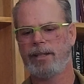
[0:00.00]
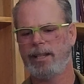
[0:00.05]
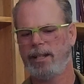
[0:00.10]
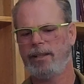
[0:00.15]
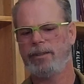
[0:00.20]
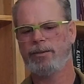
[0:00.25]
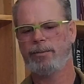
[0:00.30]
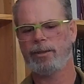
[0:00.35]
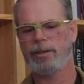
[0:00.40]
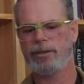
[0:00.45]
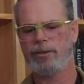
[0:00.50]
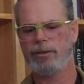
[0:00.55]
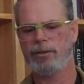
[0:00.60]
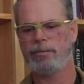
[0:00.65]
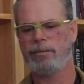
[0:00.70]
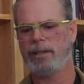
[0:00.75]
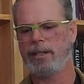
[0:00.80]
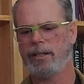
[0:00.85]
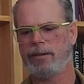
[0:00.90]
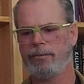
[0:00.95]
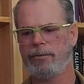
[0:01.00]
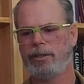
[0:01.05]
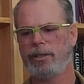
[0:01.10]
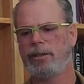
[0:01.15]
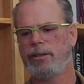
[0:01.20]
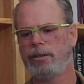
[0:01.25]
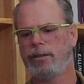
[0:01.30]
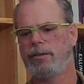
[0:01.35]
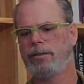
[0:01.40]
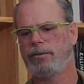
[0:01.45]
and elsewhere too, but they had a really
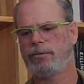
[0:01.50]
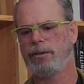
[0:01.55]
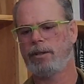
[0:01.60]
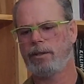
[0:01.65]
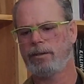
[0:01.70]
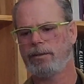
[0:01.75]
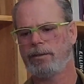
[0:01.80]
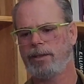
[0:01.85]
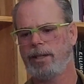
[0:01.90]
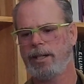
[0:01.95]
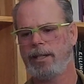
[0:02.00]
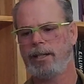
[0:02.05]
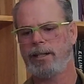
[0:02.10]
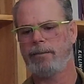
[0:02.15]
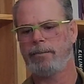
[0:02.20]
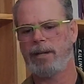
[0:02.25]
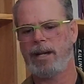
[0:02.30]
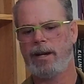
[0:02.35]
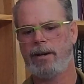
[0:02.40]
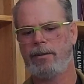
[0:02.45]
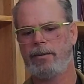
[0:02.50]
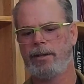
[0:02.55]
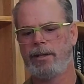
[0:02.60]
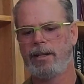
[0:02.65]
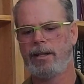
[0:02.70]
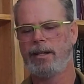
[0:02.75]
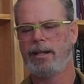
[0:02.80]
good, strong study about